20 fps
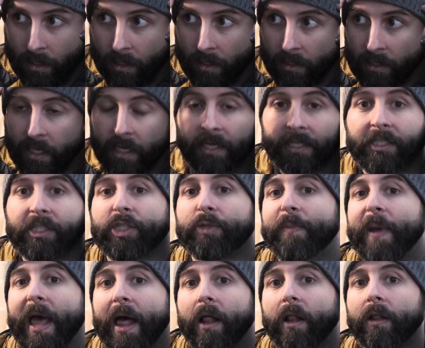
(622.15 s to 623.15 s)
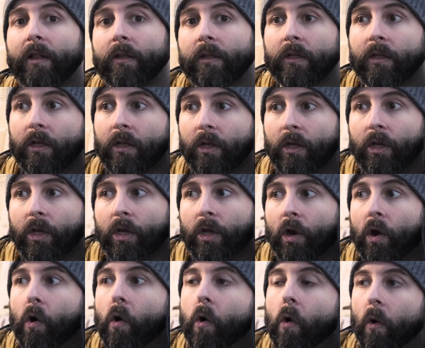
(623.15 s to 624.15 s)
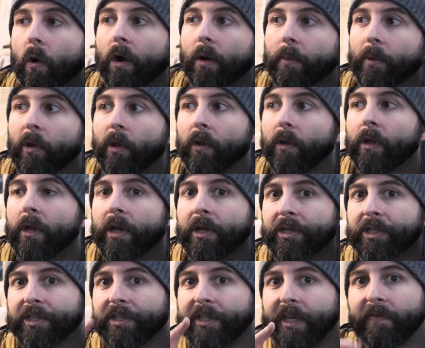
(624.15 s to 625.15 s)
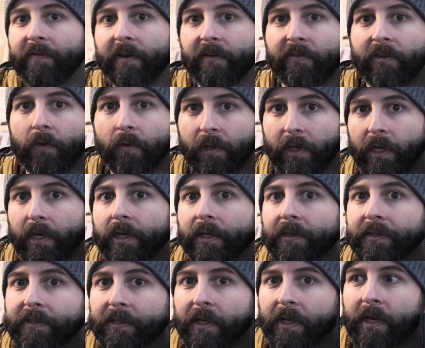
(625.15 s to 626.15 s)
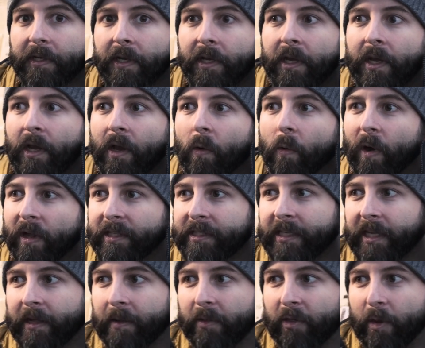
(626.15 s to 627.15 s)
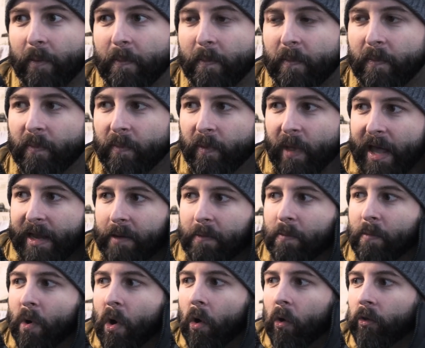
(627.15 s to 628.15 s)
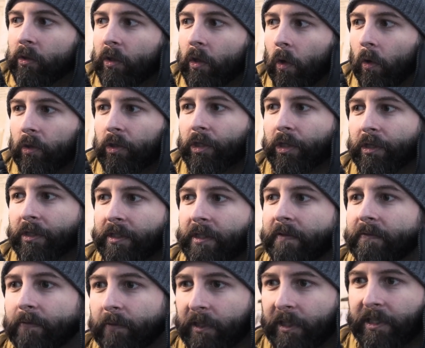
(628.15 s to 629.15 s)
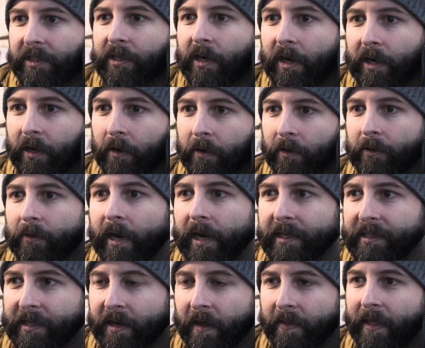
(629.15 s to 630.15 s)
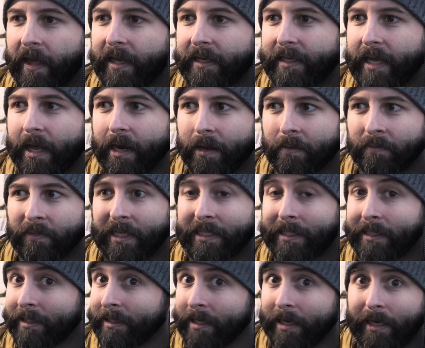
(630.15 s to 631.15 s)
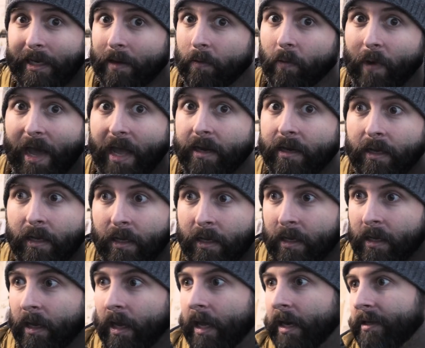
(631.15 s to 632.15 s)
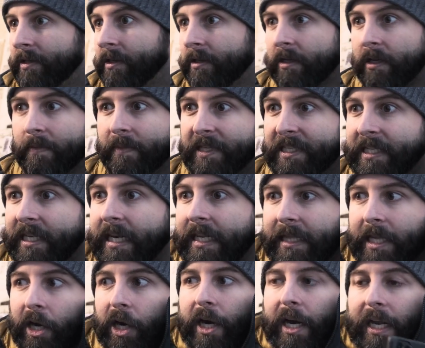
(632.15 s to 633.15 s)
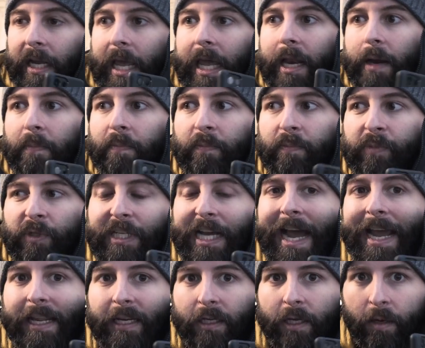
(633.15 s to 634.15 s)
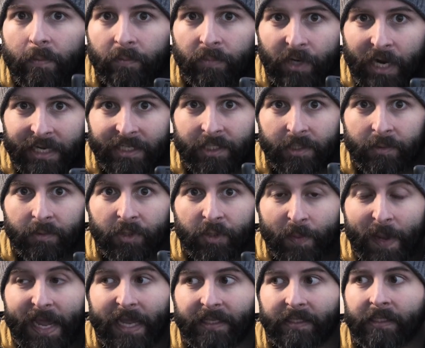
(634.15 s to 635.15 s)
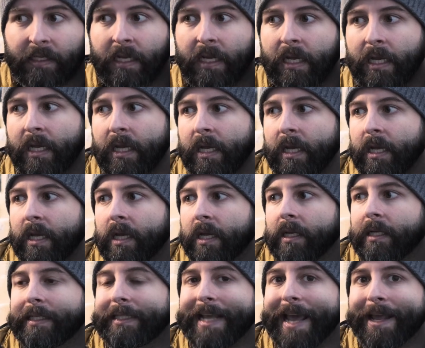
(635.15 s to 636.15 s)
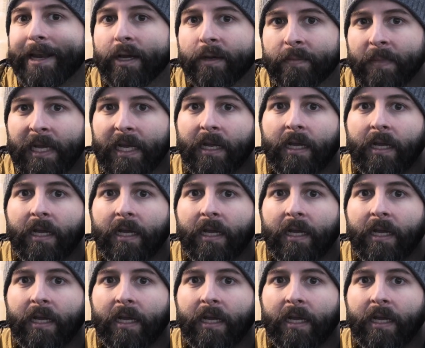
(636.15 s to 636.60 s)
gonna smell horrible. Just give it a few years. Once the mold cultures have really started going crazy on that denim, because it's gonna get wet and it's just gonna be sitting there in a tight compressed space. Denim,